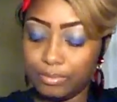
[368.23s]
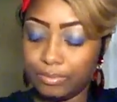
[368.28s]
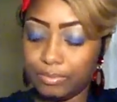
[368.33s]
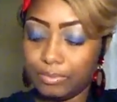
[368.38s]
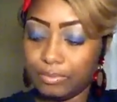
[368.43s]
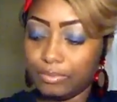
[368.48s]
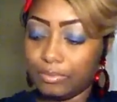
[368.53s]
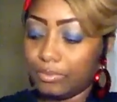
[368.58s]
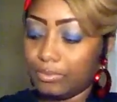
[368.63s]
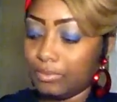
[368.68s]

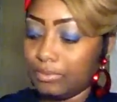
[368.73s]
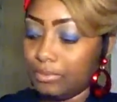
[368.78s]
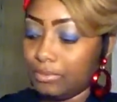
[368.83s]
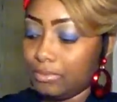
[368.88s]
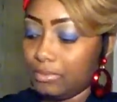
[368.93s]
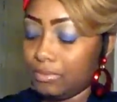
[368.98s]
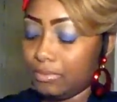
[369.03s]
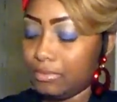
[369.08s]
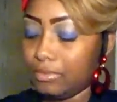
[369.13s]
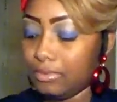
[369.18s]

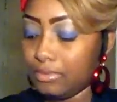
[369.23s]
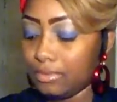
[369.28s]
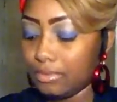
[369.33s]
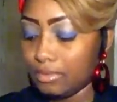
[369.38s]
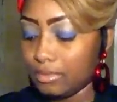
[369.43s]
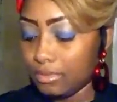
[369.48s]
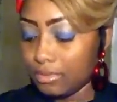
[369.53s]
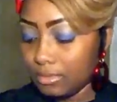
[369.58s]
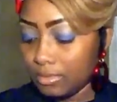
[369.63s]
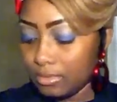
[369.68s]

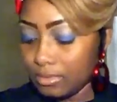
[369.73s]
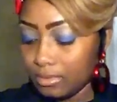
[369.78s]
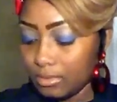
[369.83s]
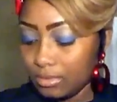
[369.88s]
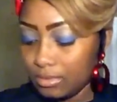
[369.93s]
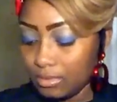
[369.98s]
Nobody speaks.